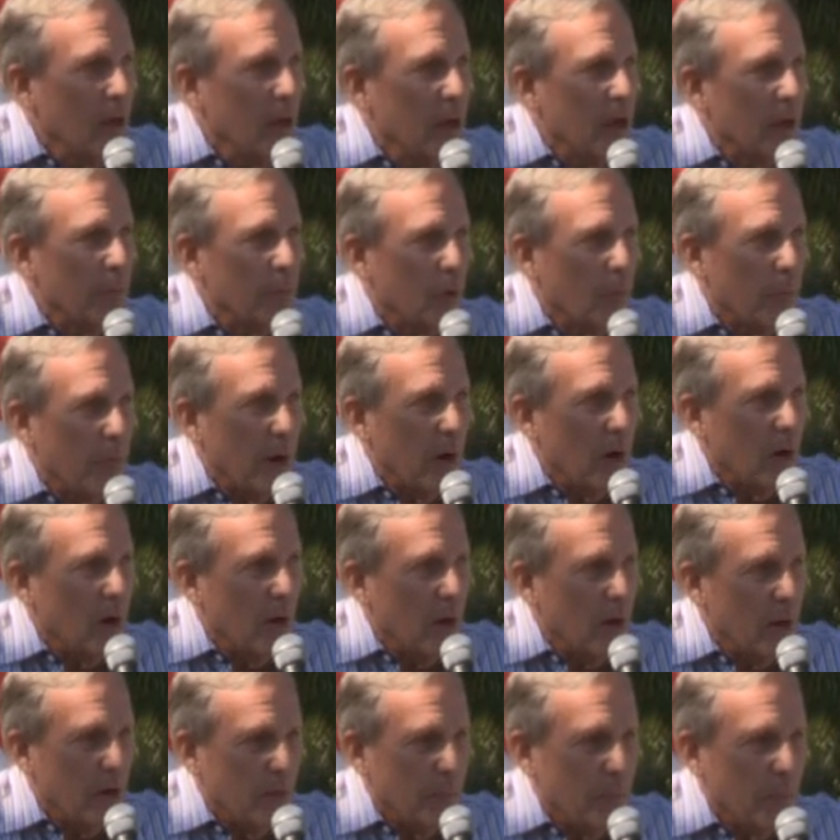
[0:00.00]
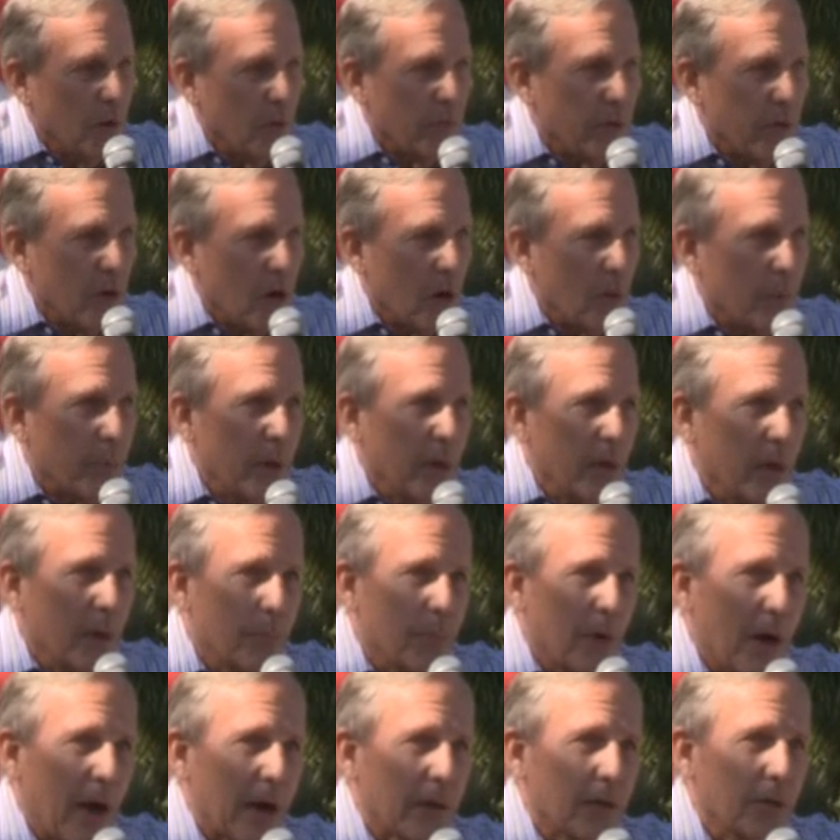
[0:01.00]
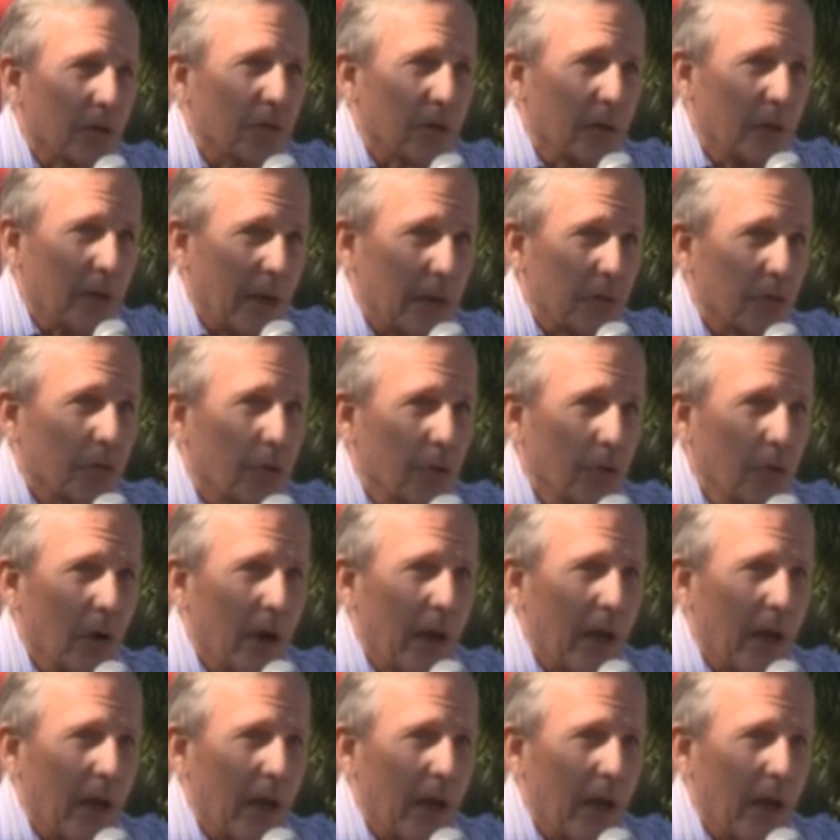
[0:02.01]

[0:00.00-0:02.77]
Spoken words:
hypnotherapy practice, and that's true.